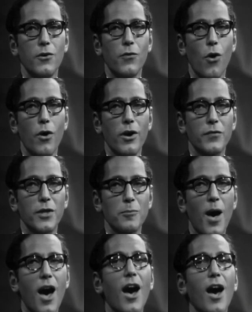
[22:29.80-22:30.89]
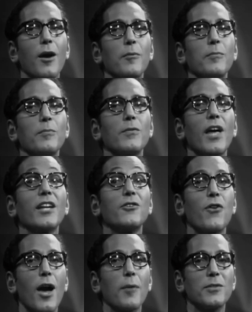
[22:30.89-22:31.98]
For if the bomb that
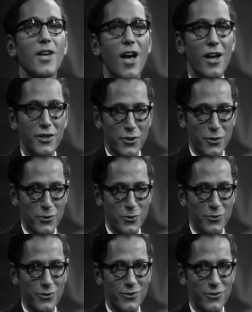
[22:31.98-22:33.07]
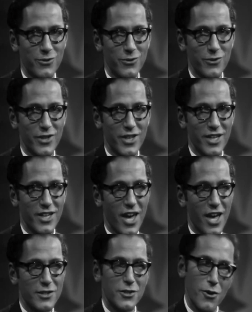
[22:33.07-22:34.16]
drops on you
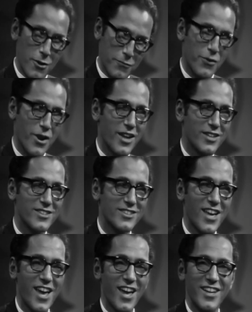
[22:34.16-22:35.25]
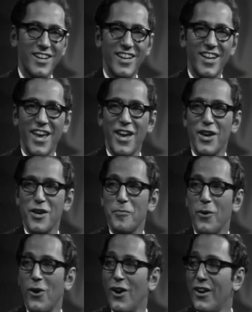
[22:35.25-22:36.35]
gets your friends and
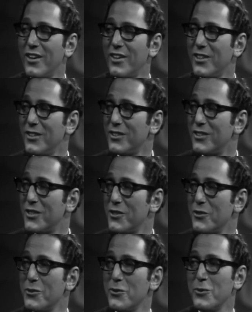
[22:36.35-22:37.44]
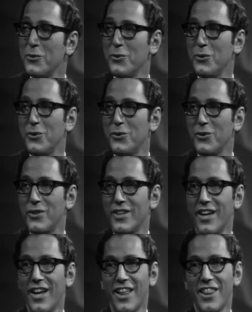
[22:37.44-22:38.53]
neighbors too,
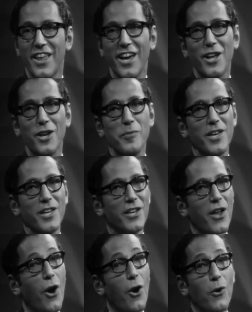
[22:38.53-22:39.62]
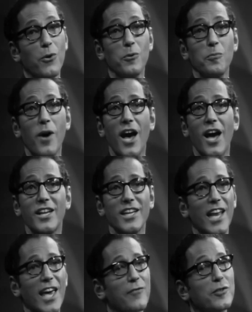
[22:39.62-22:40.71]
there'll be nobody
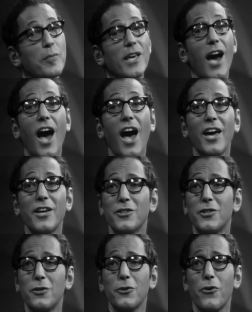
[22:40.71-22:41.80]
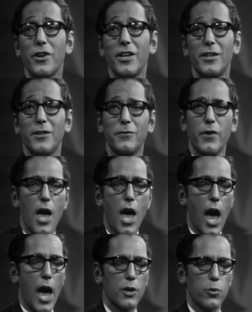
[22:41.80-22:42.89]
left behind to grieve,
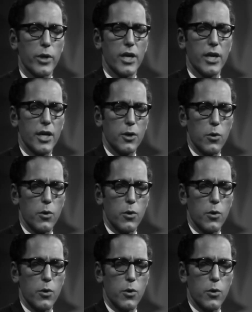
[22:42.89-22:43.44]
and we